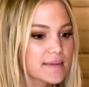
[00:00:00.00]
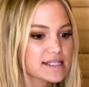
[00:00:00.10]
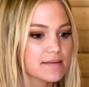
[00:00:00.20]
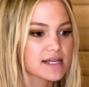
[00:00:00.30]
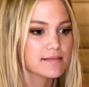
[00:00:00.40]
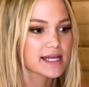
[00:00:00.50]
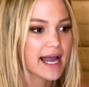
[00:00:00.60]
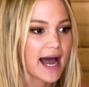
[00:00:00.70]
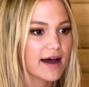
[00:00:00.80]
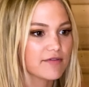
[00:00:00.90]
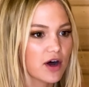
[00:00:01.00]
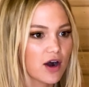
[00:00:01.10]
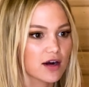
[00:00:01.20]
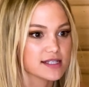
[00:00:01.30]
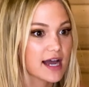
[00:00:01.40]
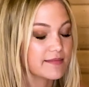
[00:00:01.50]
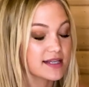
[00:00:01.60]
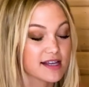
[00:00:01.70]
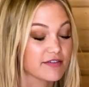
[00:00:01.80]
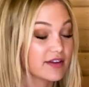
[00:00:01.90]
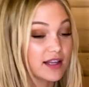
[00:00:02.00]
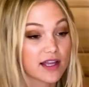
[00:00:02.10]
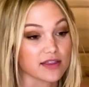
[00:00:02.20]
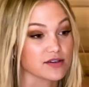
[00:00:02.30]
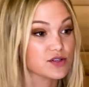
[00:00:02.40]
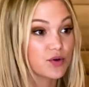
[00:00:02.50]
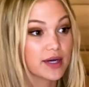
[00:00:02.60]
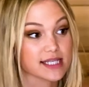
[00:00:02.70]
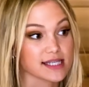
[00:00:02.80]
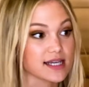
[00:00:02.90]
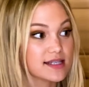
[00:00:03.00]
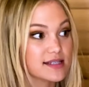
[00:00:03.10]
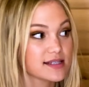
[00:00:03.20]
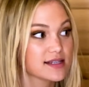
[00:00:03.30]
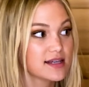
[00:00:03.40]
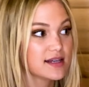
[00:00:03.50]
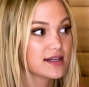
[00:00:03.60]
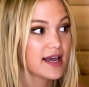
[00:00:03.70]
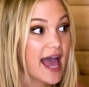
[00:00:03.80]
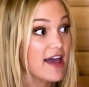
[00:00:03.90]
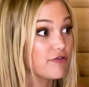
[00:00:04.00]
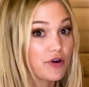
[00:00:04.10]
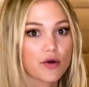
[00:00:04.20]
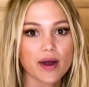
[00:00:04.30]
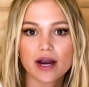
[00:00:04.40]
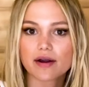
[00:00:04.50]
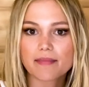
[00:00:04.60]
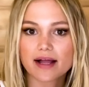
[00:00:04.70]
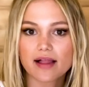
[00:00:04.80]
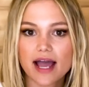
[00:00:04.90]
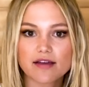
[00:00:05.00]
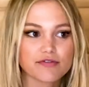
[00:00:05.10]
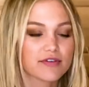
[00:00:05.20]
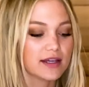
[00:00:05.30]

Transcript: Sometimes I have a hard time because I feel like there's noises everywhere in my life,